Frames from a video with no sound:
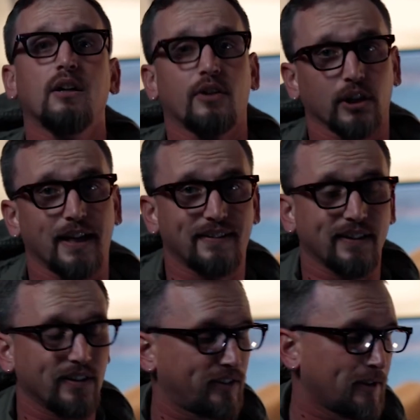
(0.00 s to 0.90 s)
the
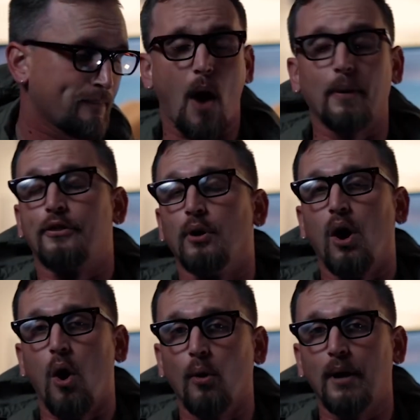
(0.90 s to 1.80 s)
lenses. I went through a
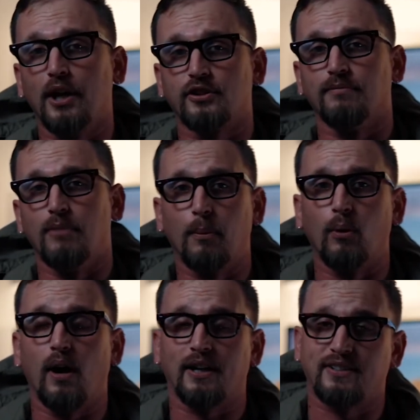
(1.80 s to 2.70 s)
whole bunch of
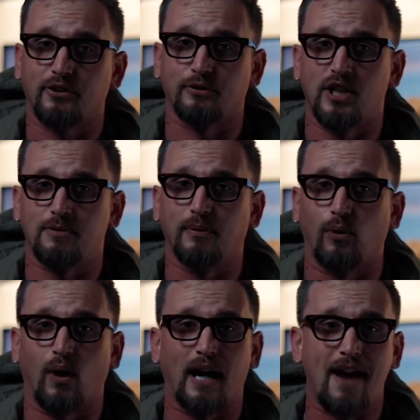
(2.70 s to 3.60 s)
mobile accessories
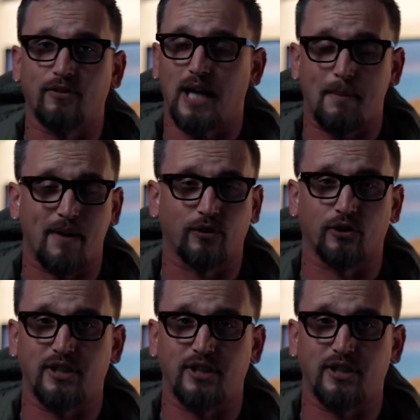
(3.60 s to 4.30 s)
before I ever got my first